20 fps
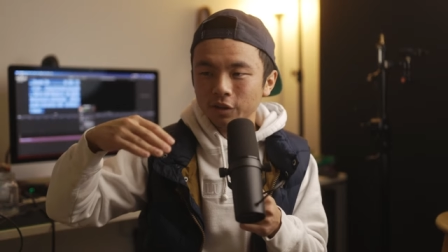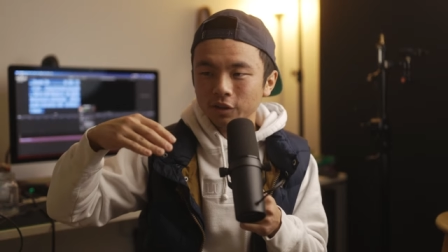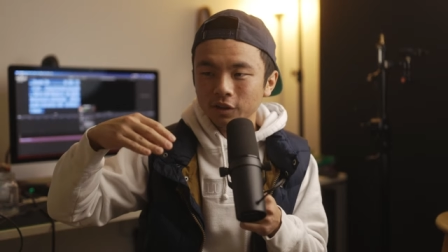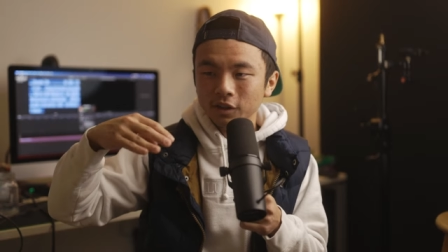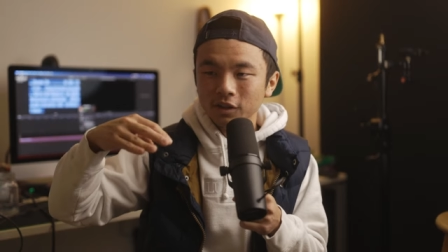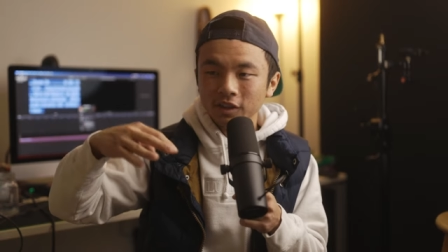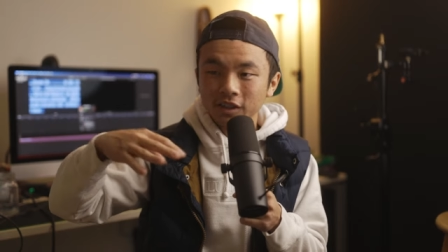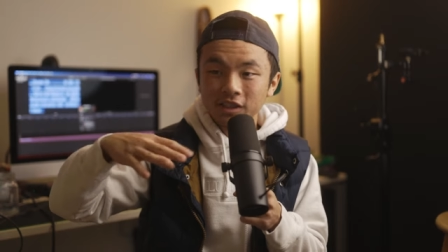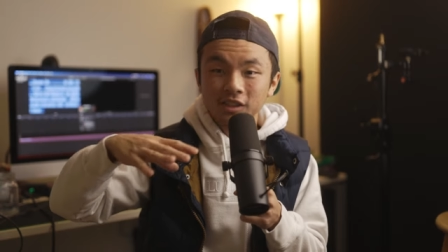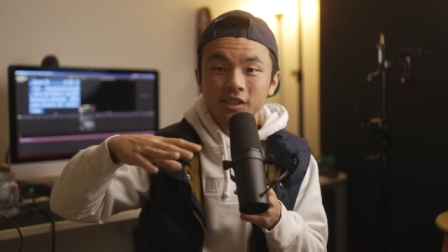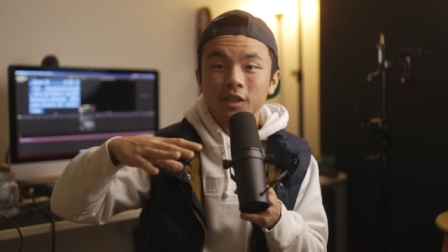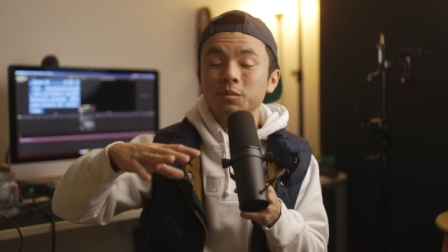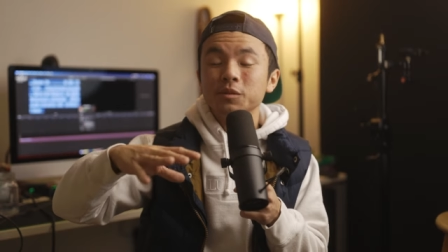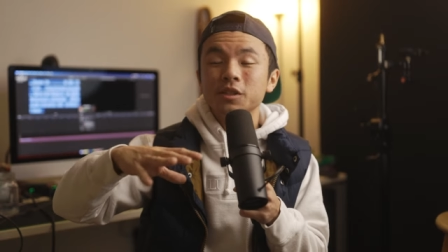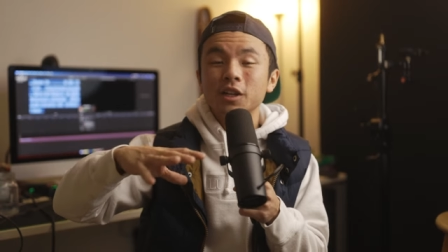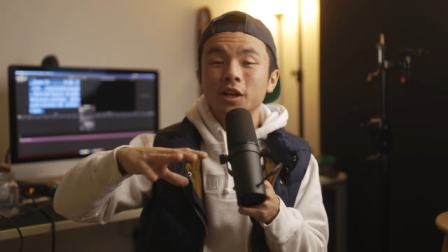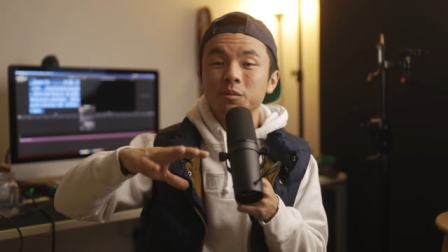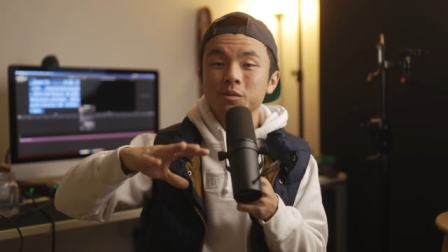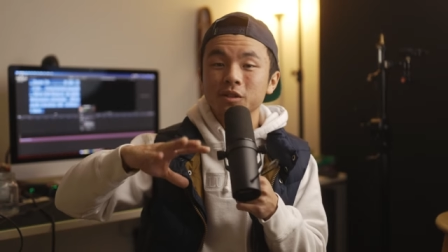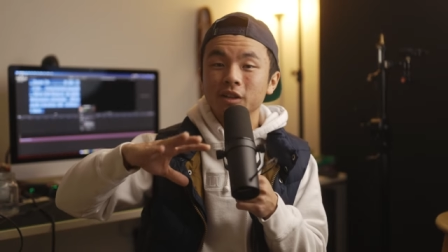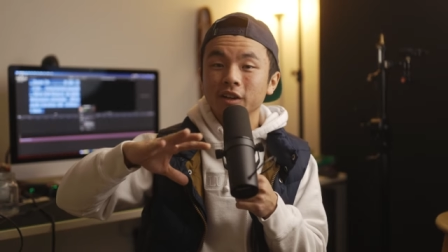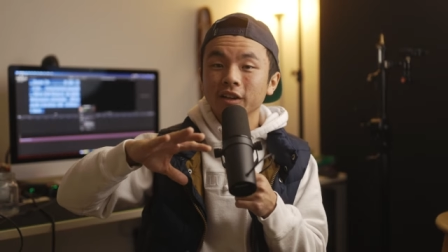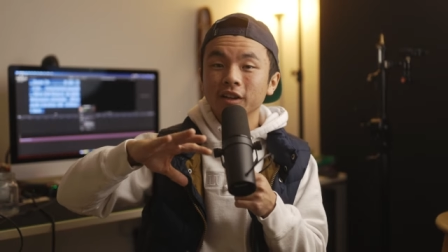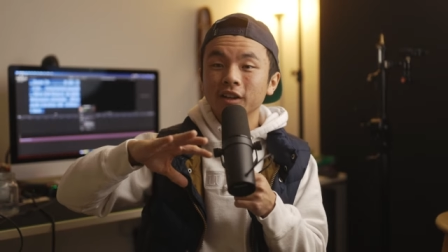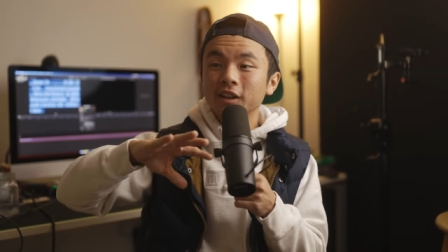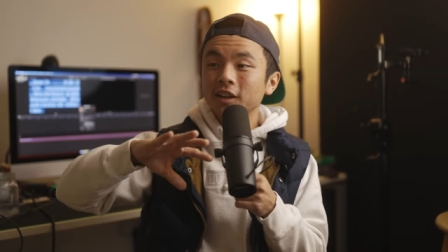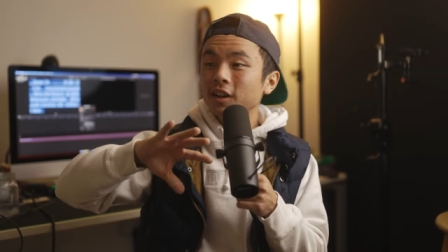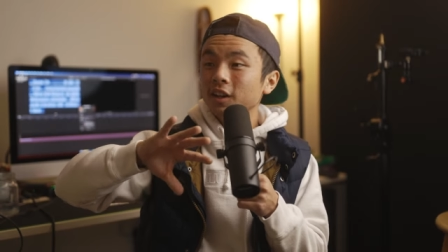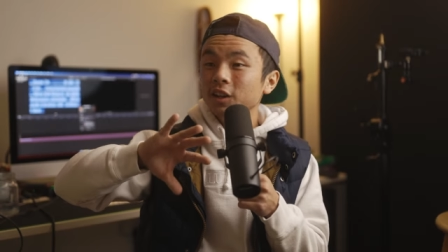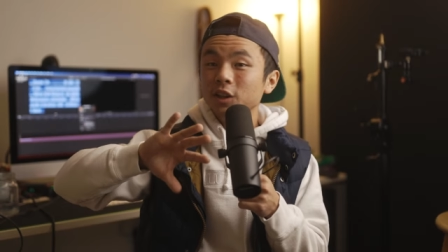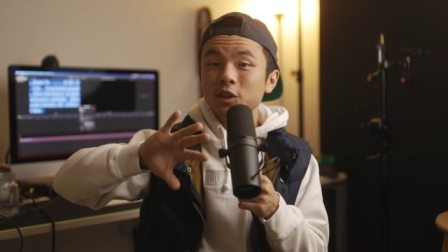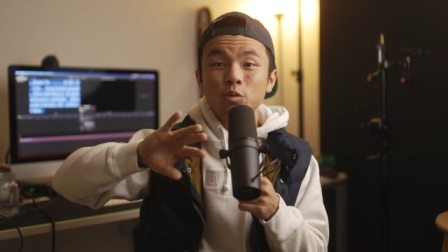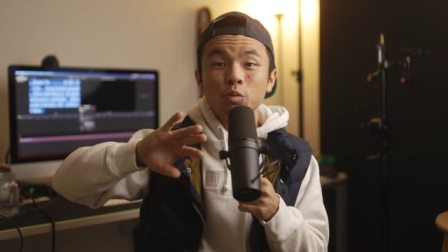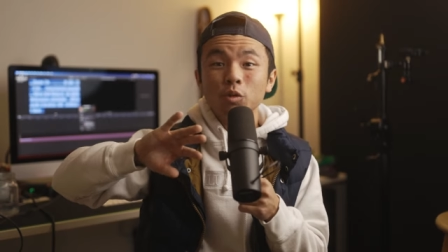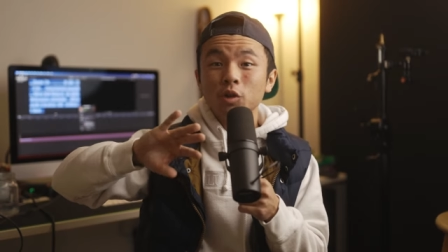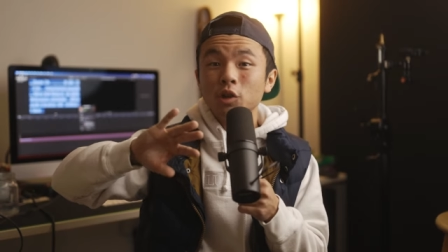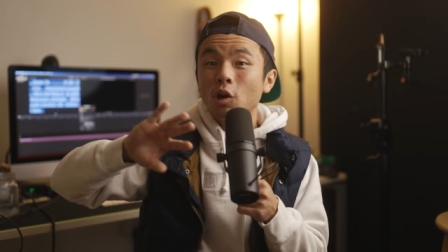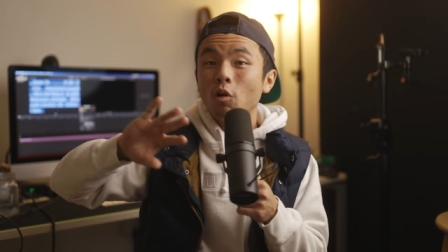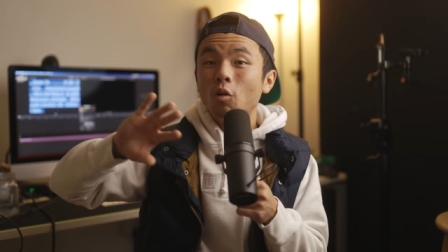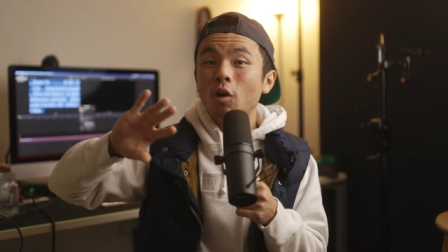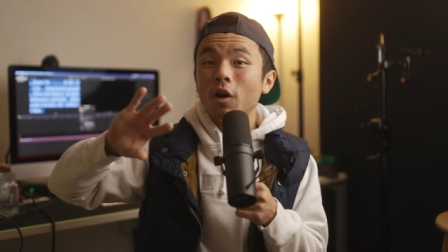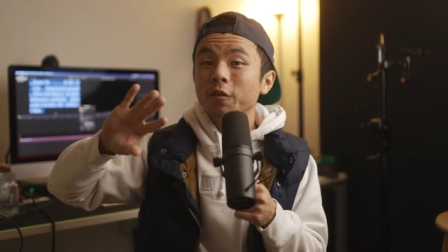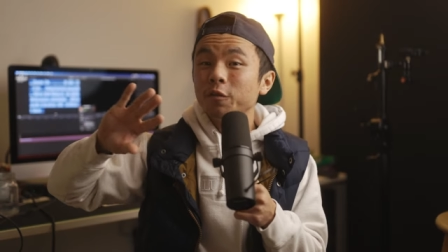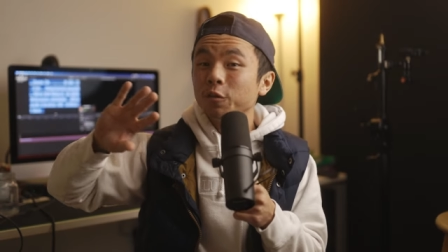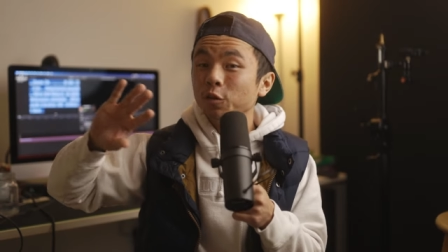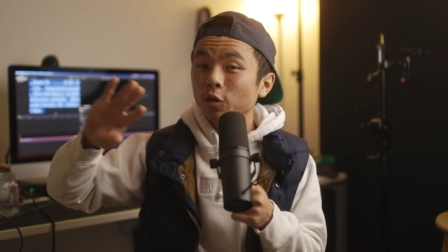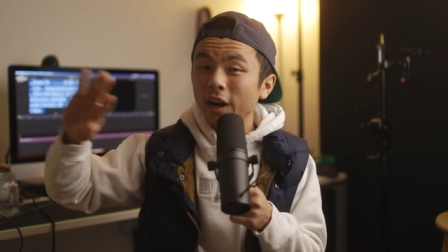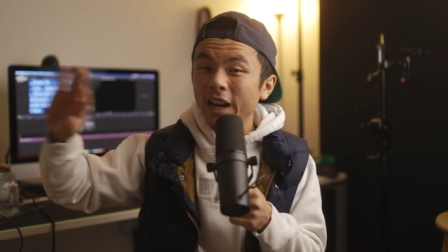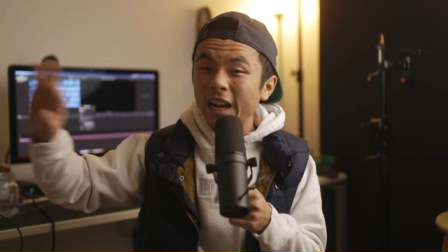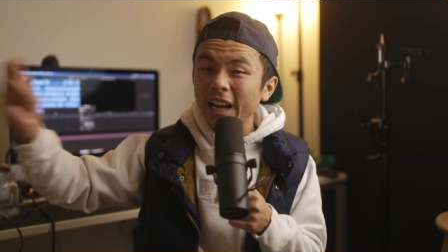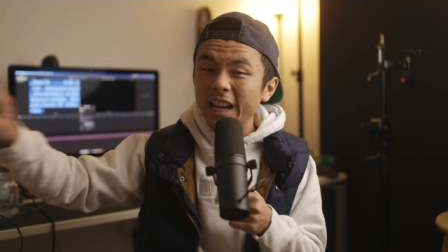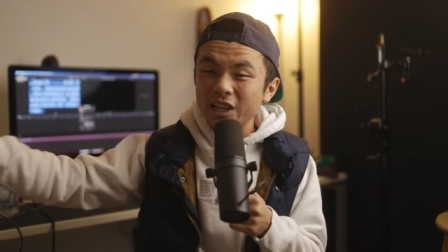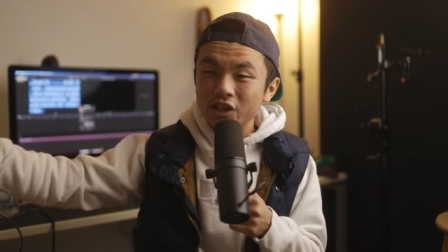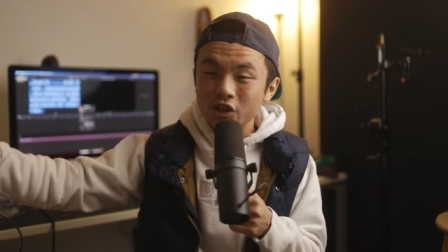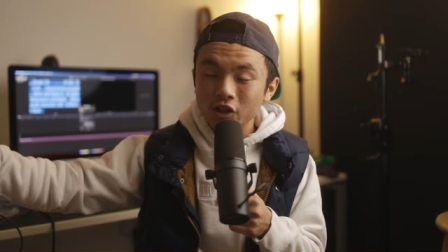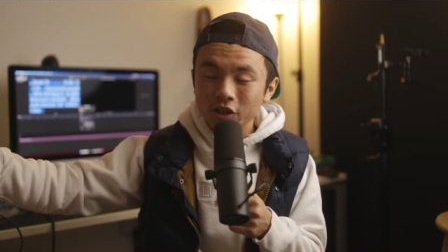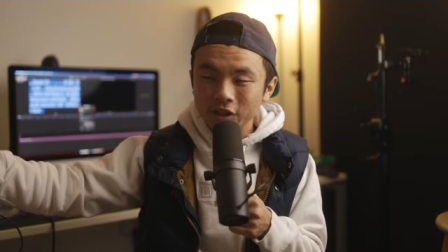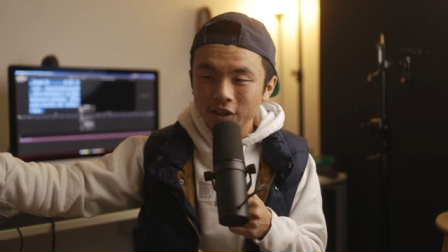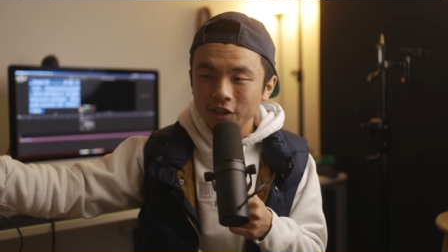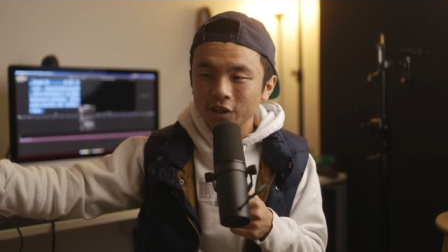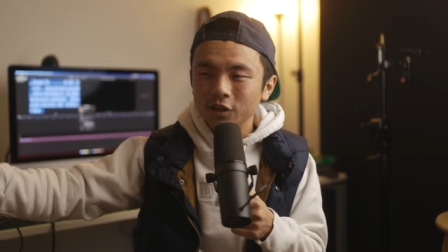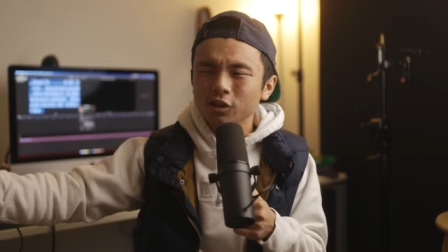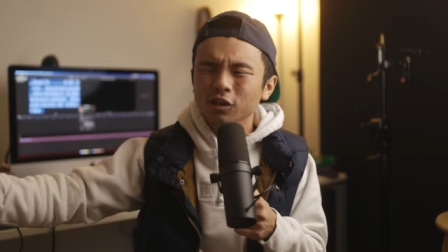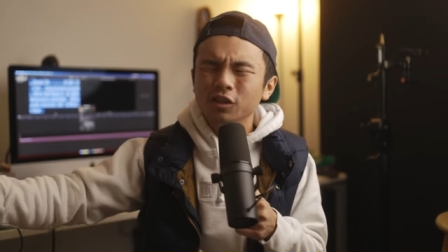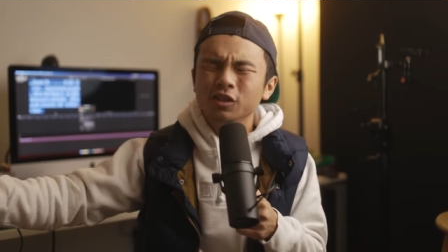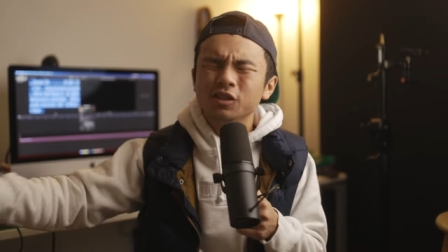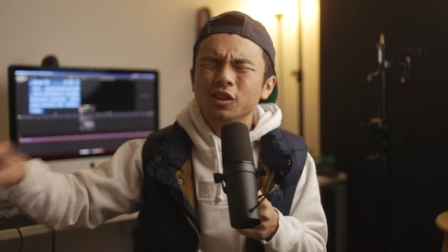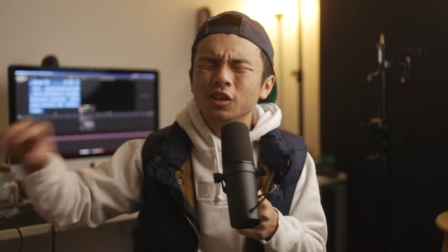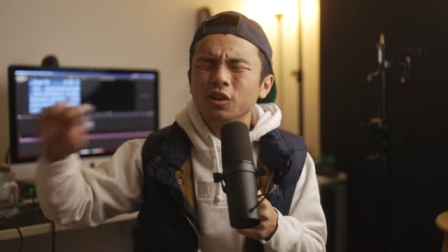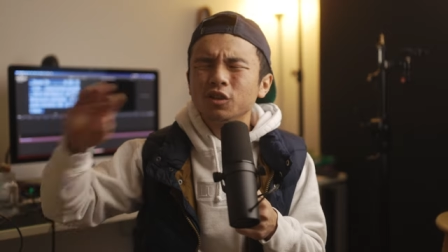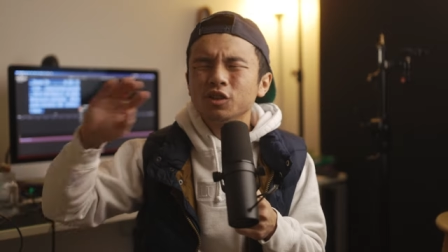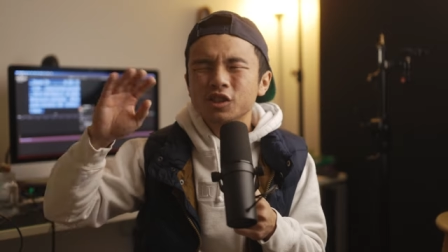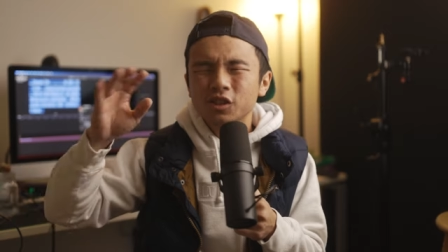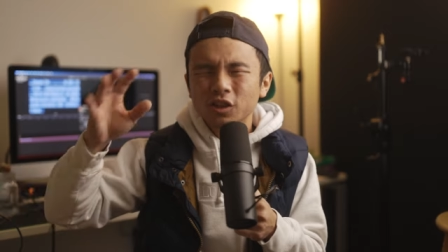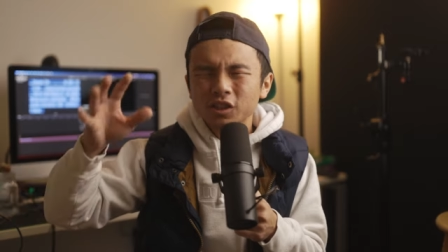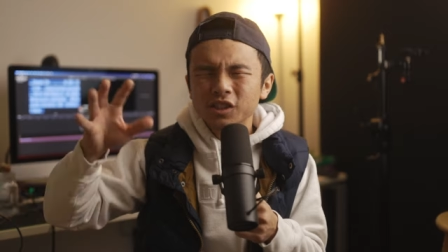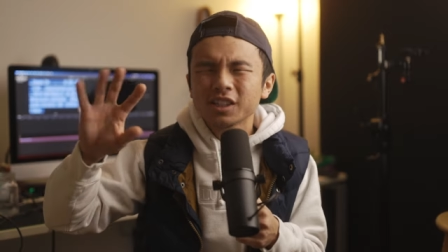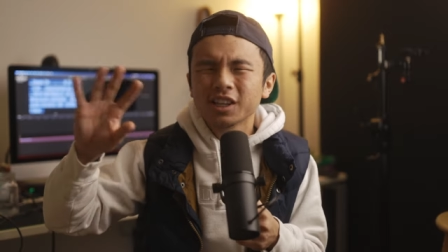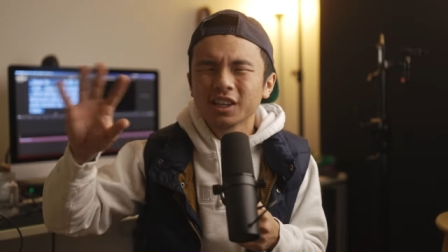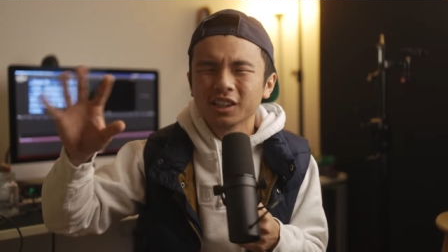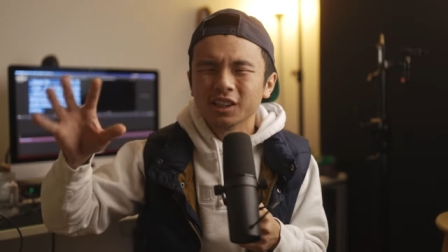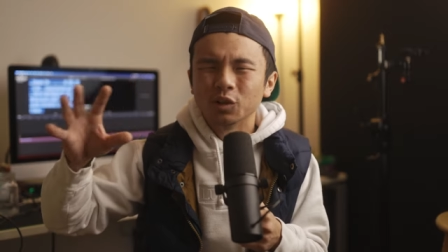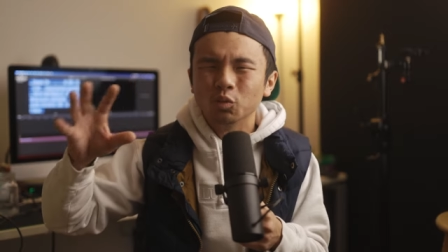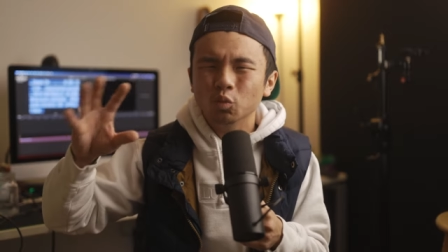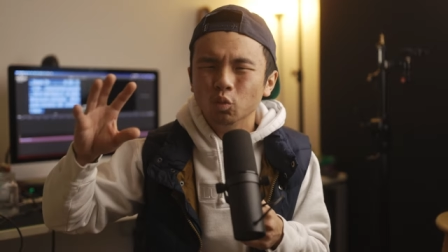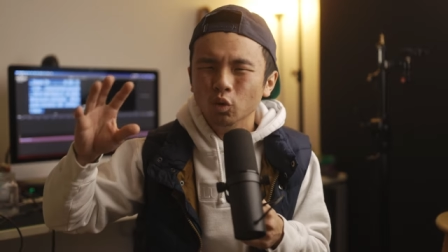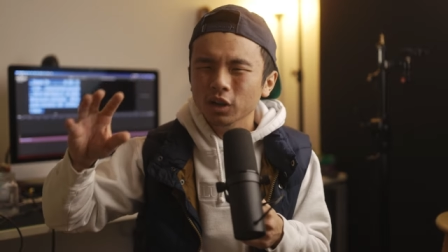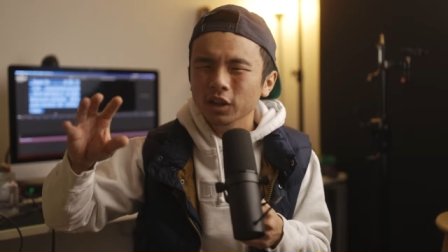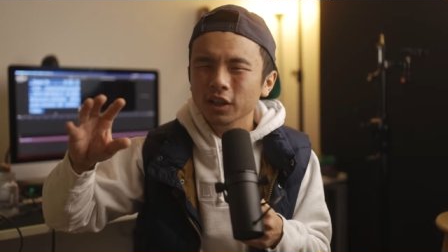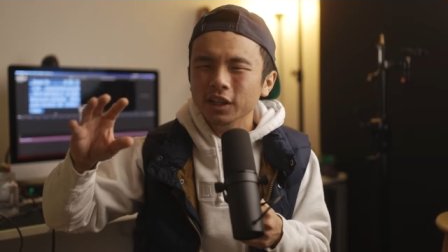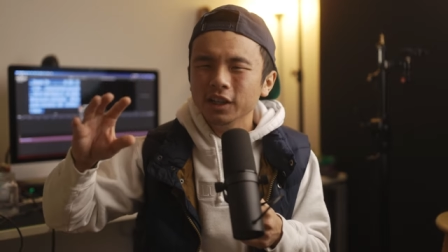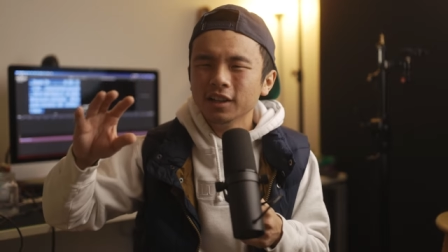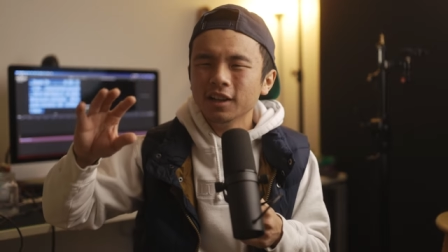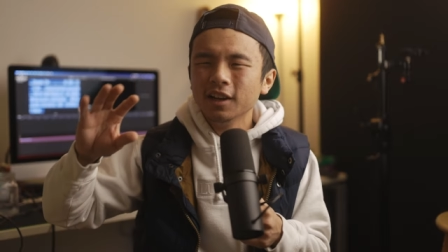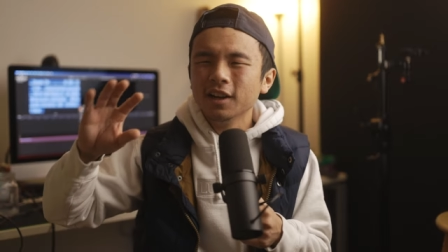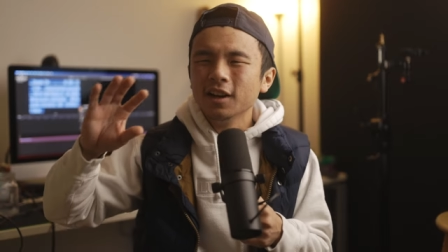And then like sometimes like this will go on for ages, and then it'll, it'll start to get like really